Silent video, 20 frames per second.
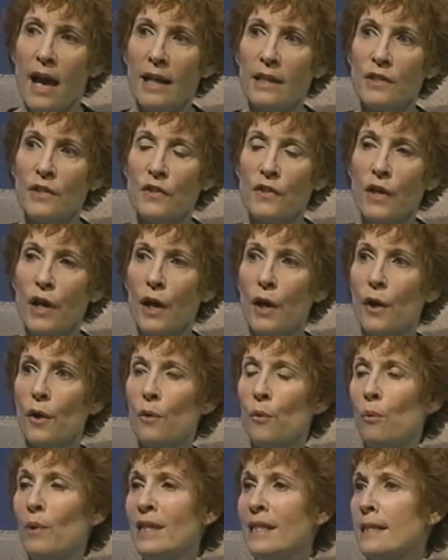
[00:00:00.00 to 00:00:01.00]
and
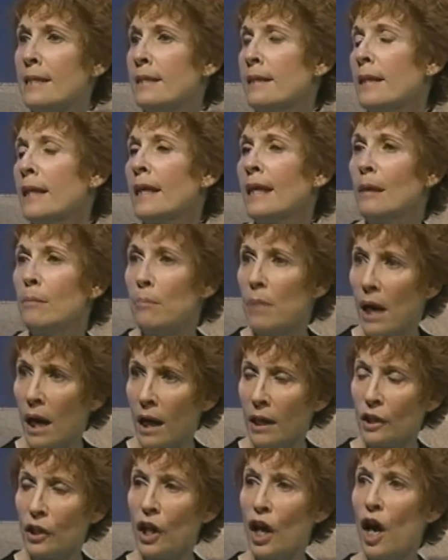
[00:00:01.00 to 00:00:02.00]
so we just keep
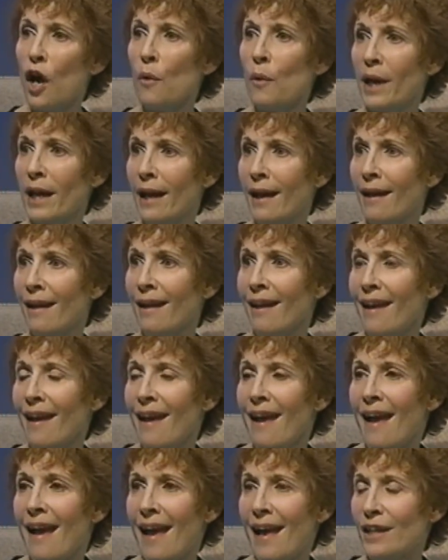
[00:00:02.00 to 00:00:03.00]
on going
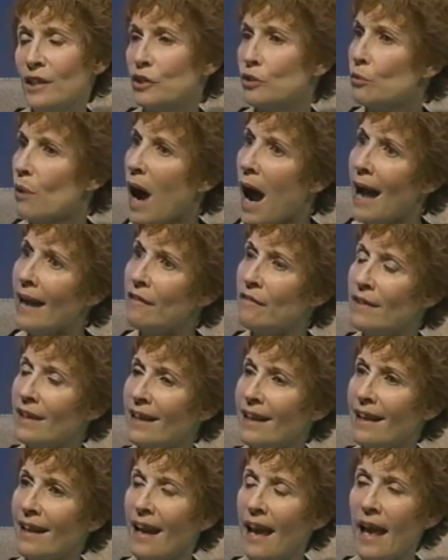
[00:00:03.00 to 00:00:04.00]
and
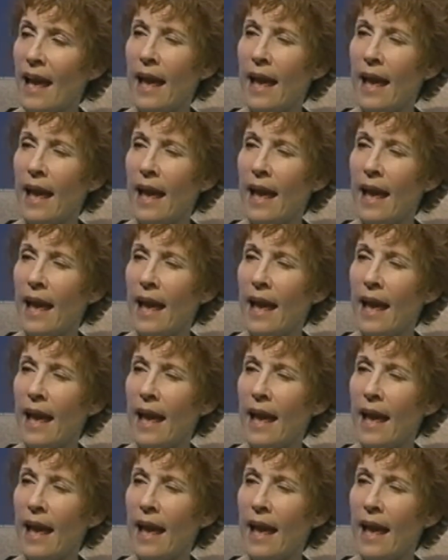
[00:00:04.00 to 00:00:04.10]
driving.